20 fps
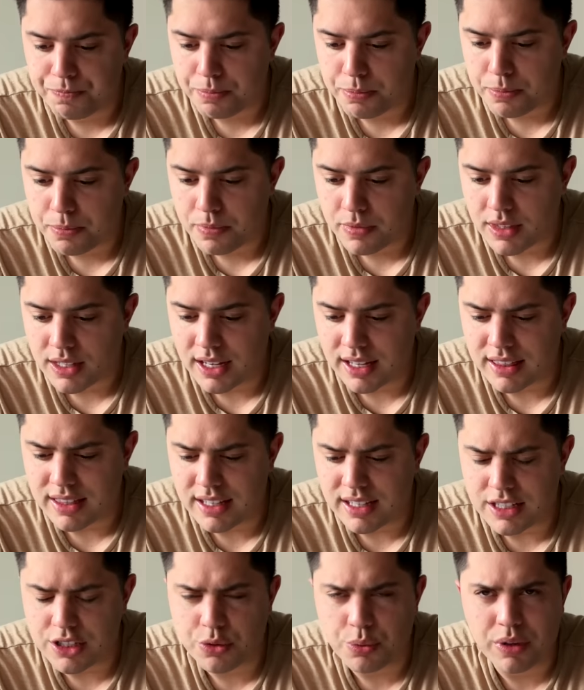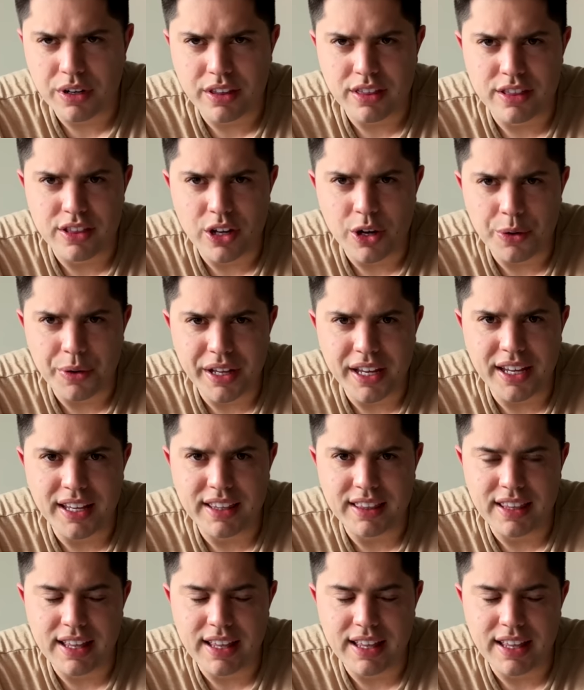I think it's worth noting